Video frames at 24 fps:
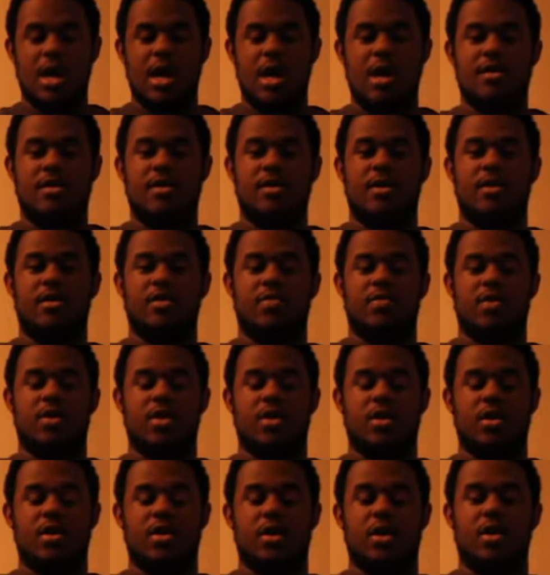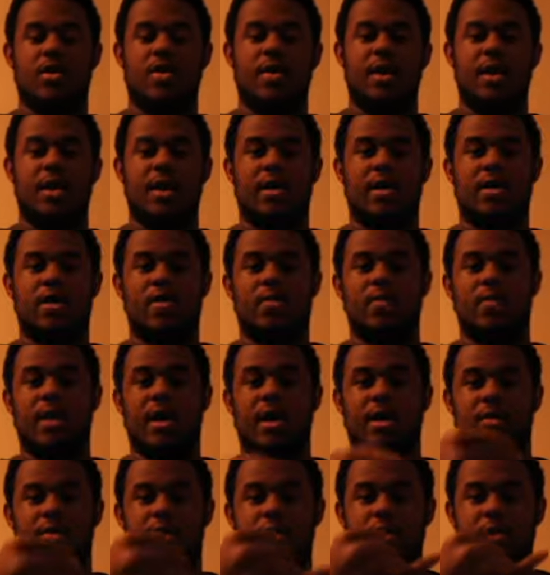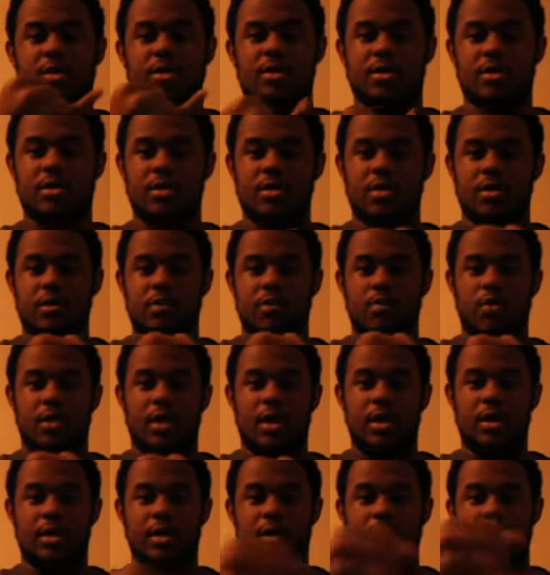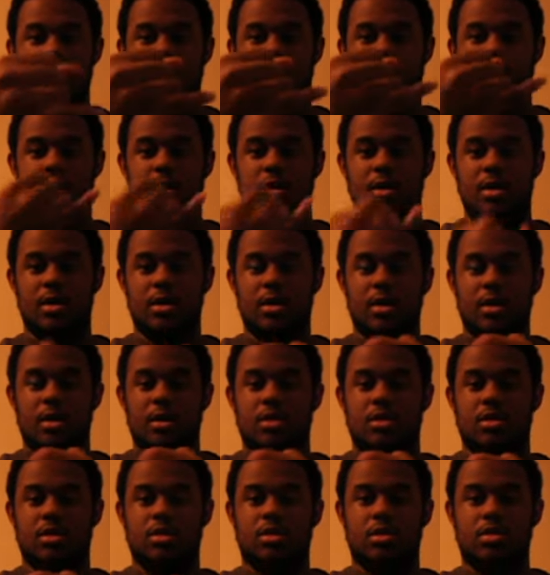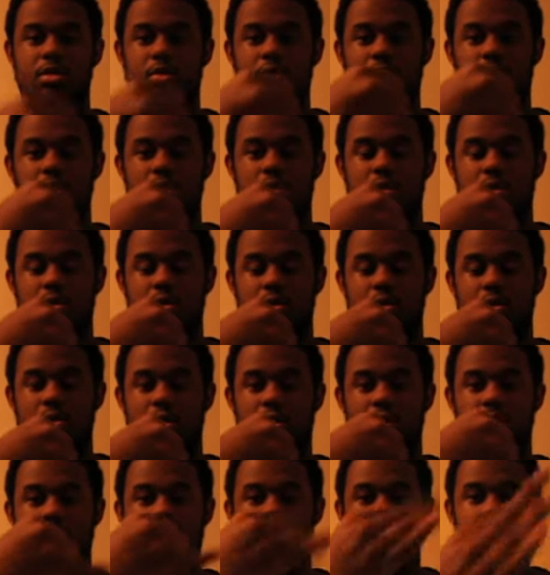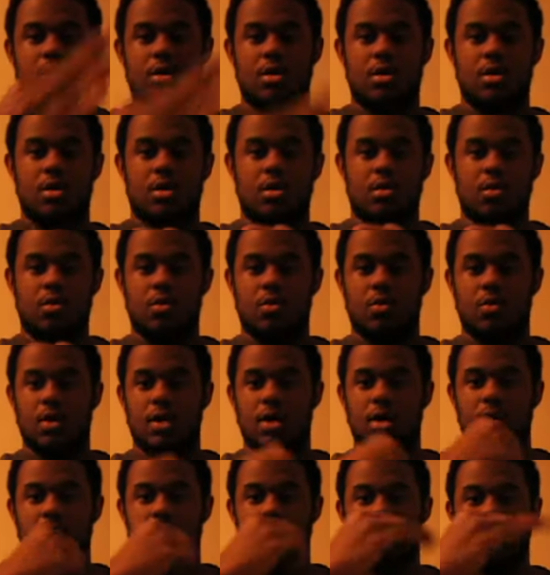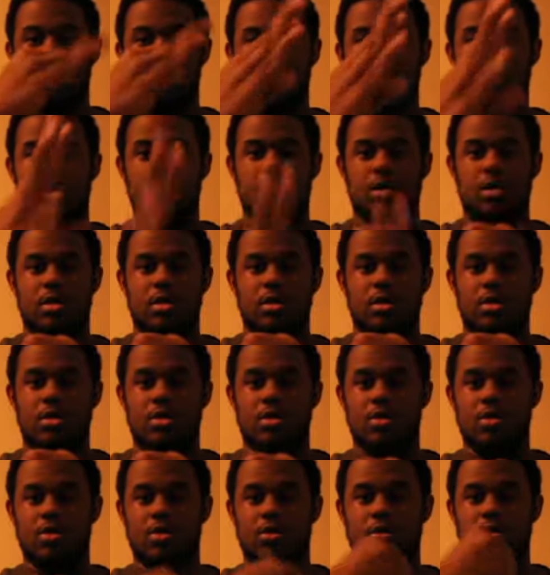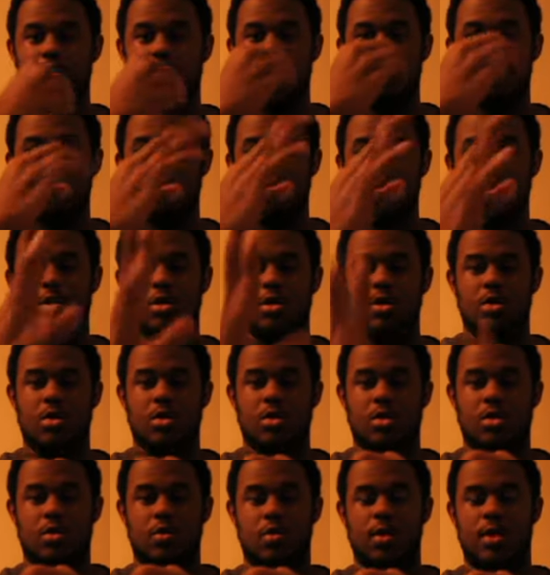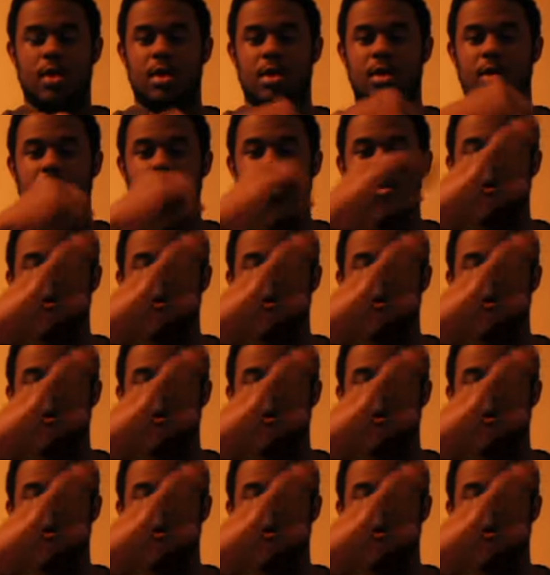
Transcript: and then we're going to go ahead and go backwards. 1, 2, 1, 2, 3,